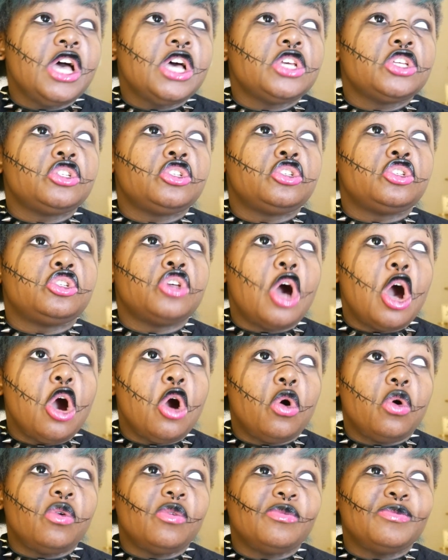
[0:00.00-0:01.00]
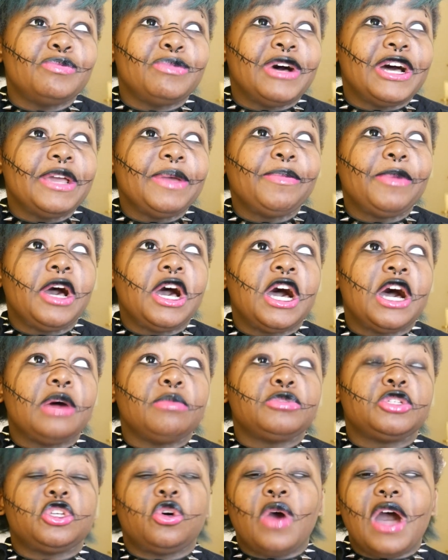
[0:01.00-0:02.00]
So my
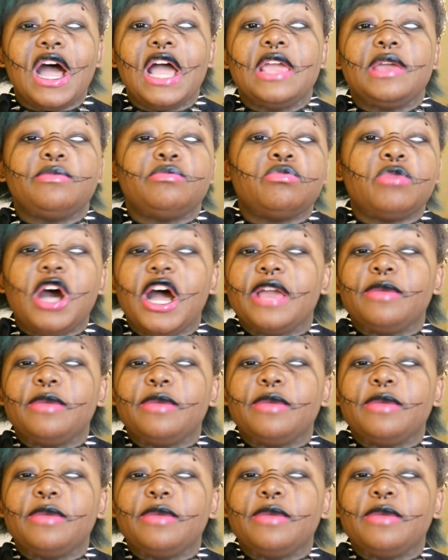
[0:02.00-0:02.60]
mom, I